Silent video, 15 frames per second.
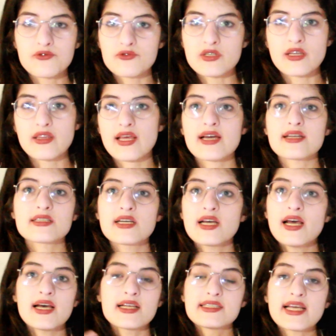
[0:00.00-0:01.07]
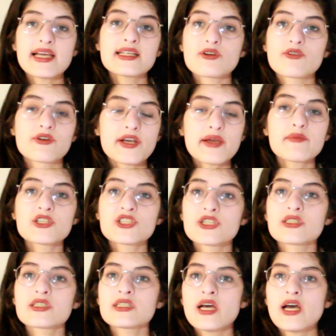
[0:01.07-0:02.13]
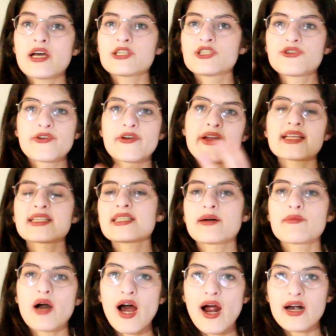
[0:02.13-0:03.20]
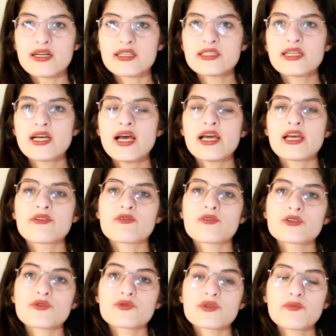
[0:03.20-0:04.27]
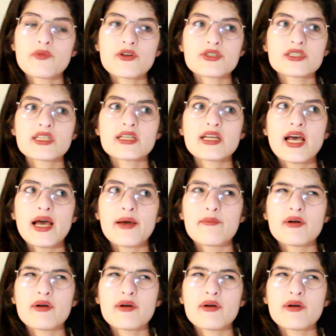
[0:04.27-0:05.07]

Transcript: using that data or images, generate some art in front of the person.